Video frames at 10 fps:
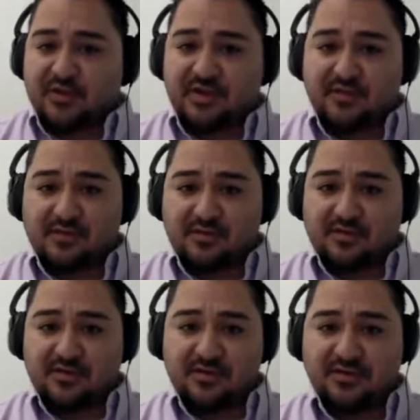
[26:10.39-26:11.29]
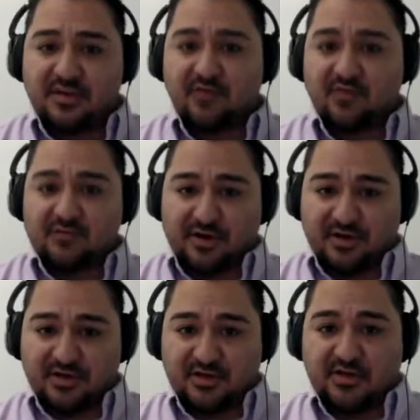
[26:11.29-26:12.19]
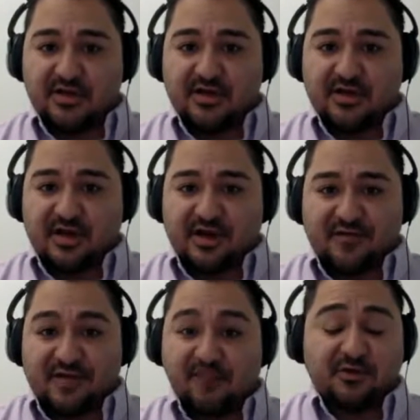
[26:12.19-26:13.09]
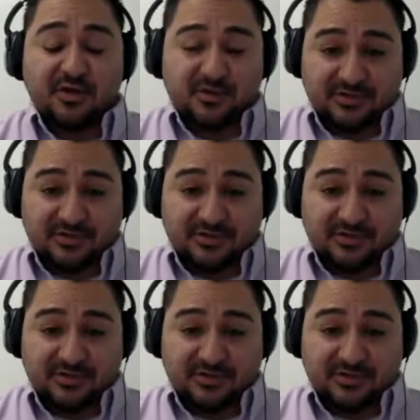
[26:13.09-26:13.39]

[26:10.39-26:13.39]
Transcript: came the ability to get rid of bonding, as we know it